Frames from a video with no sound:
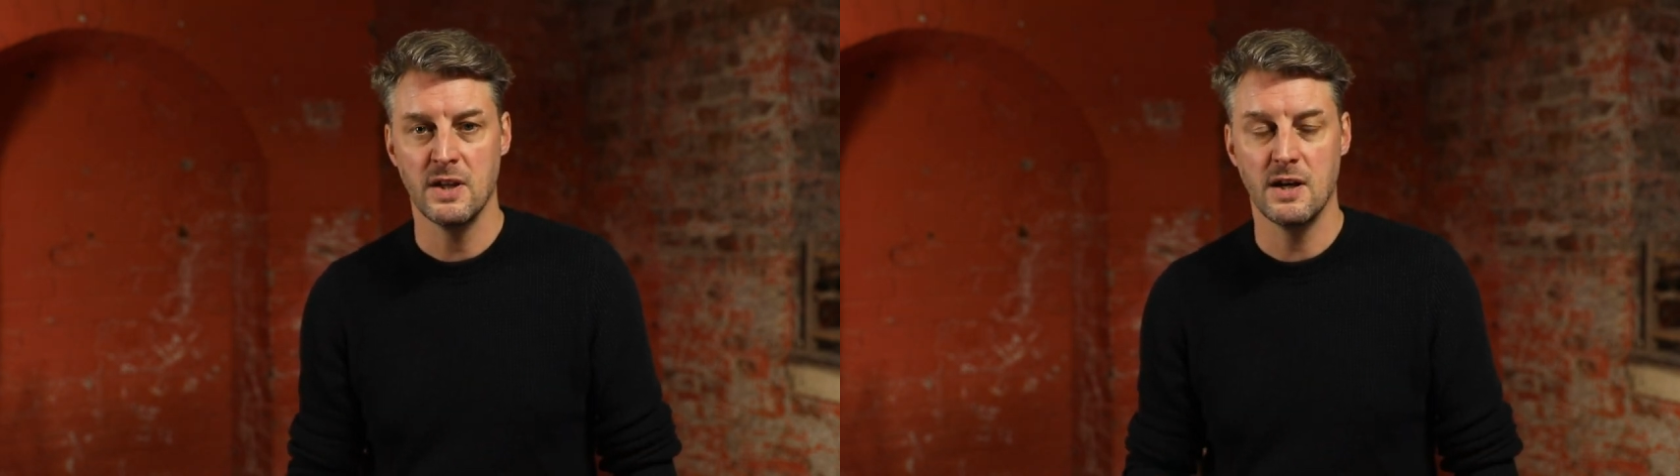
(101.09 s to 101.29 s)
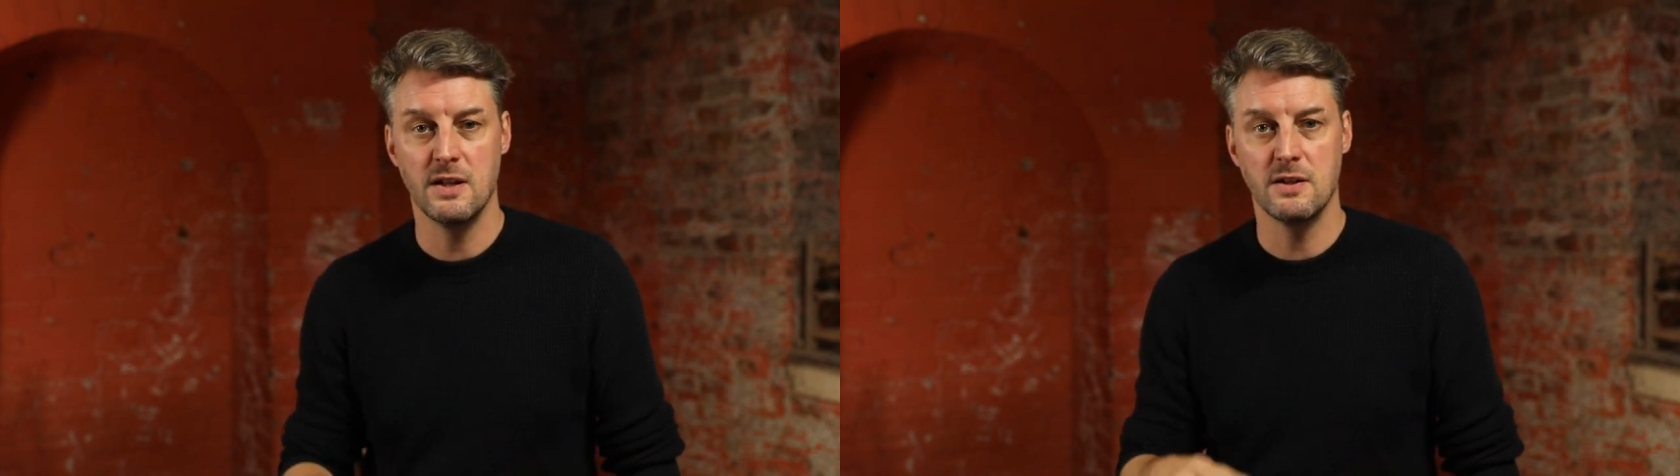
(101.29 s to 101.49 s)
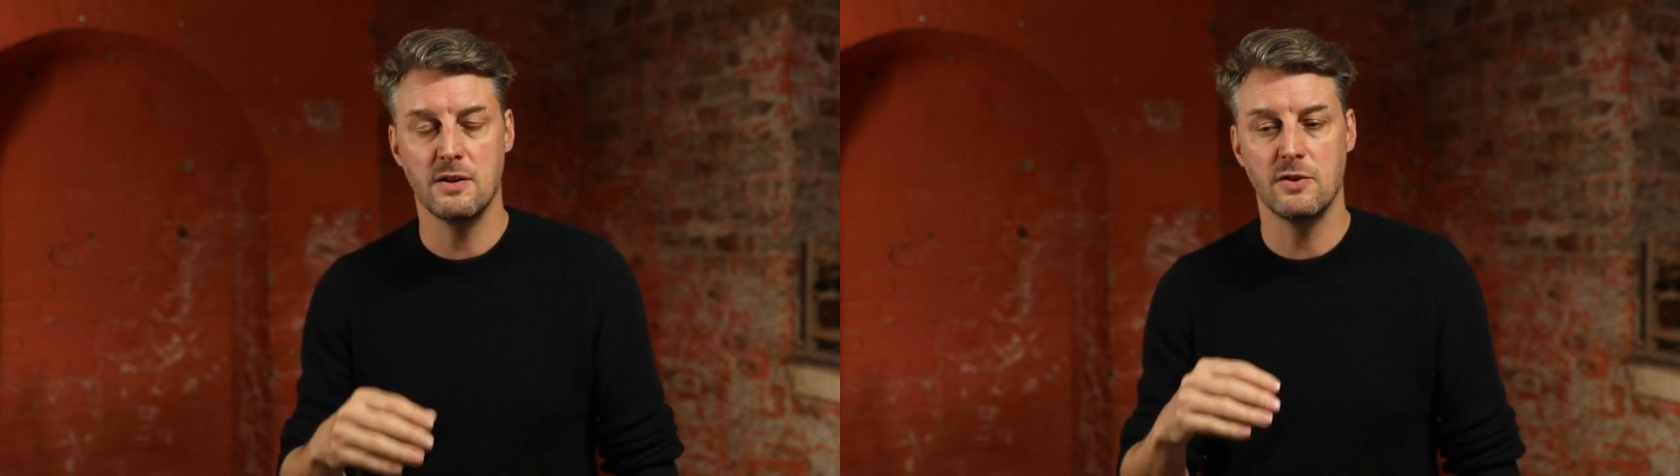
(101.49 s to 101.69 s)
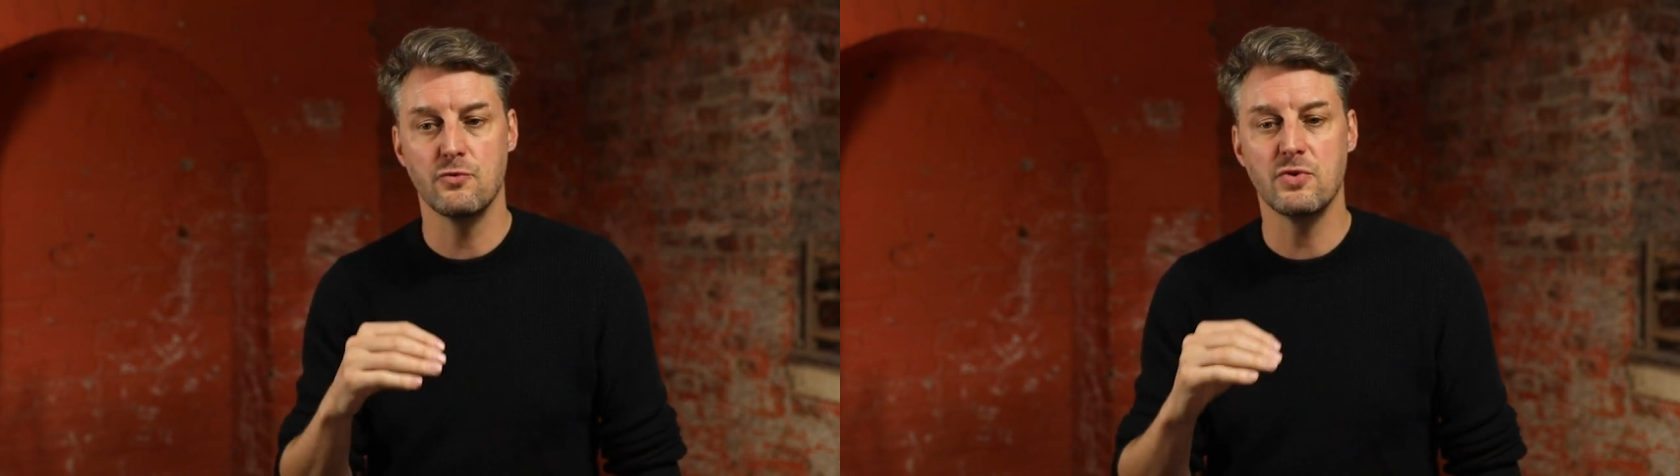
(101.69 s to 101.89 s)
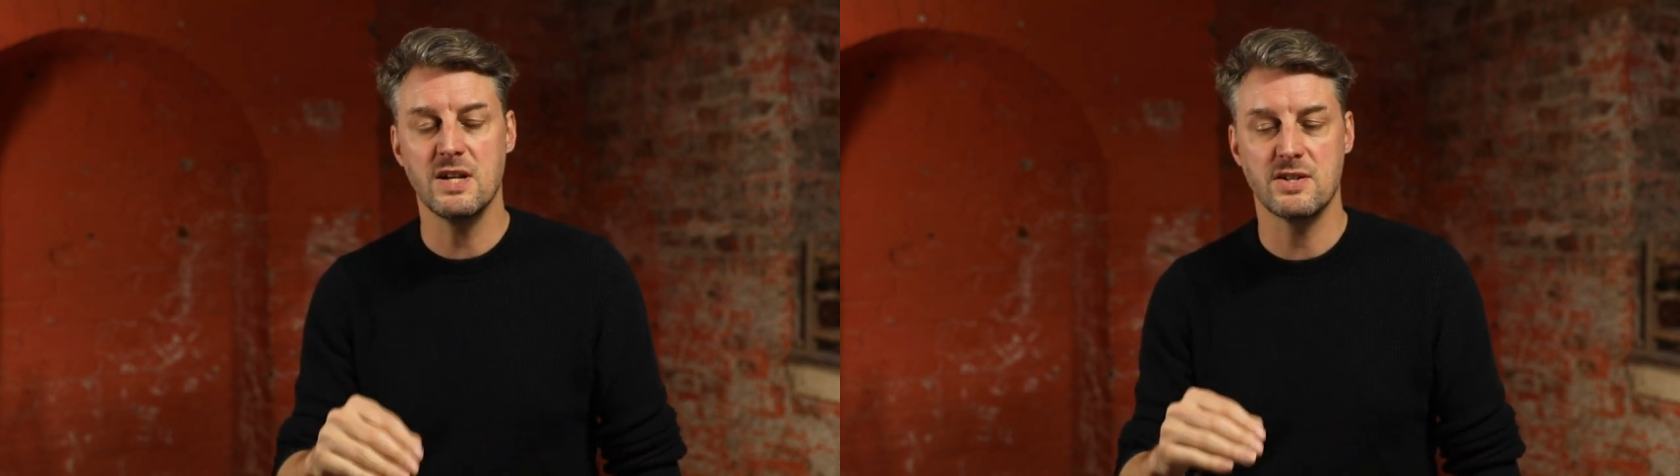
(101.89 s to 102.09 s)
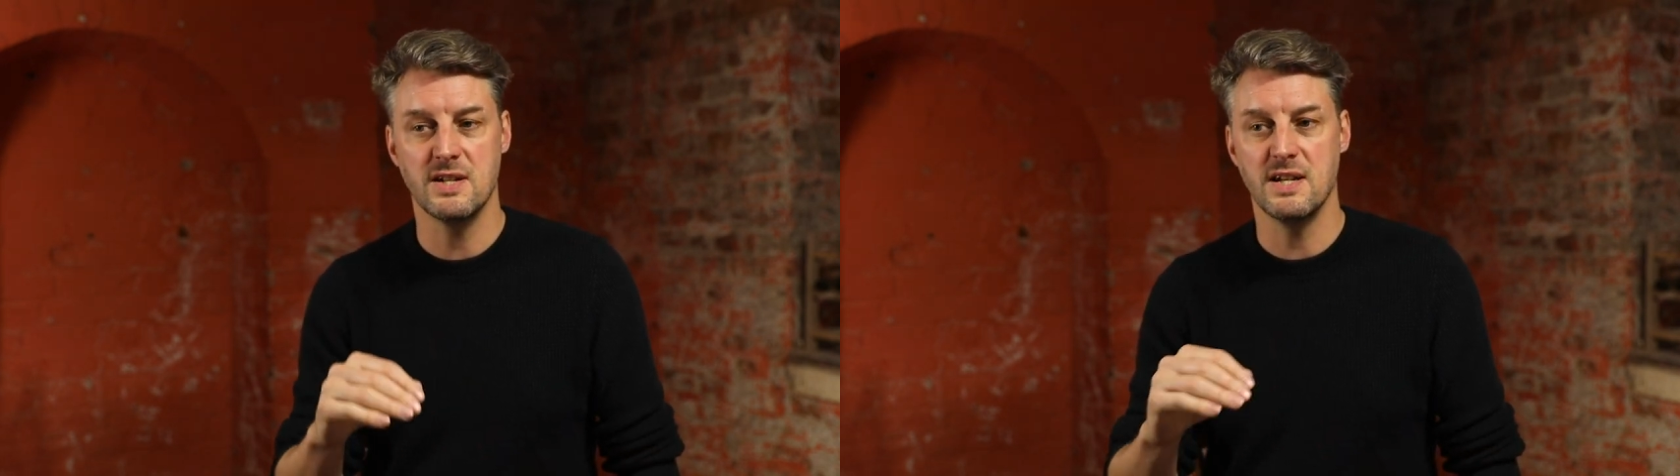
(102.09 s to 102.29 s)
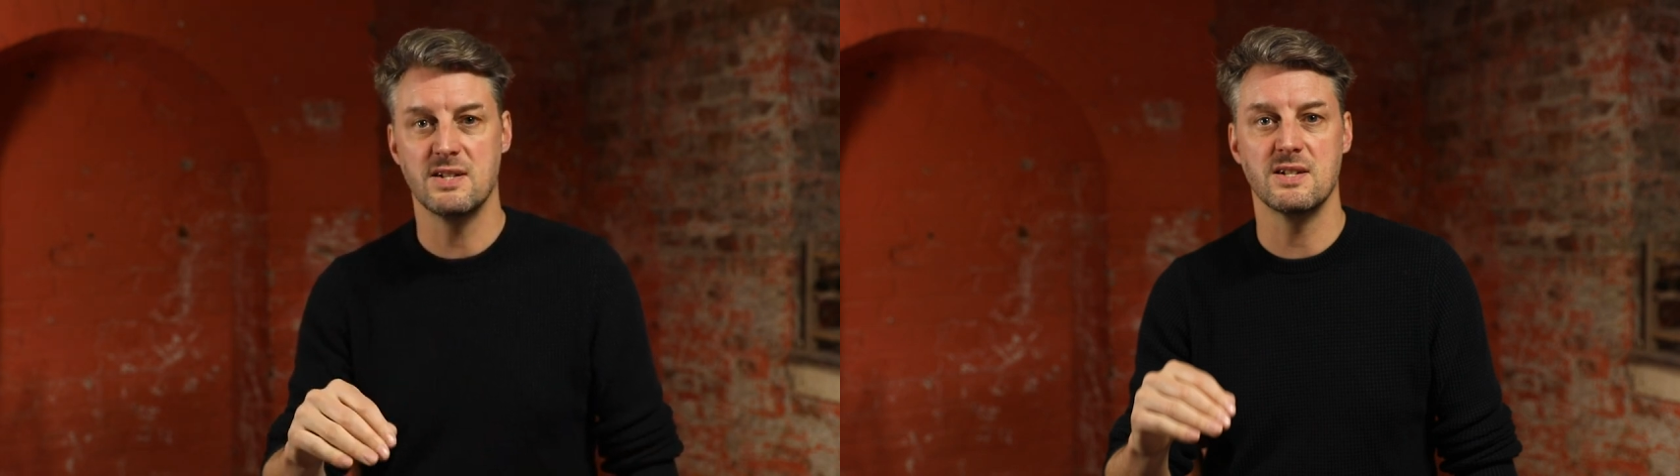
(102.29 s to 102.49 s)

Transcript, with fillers: And, and the reason is,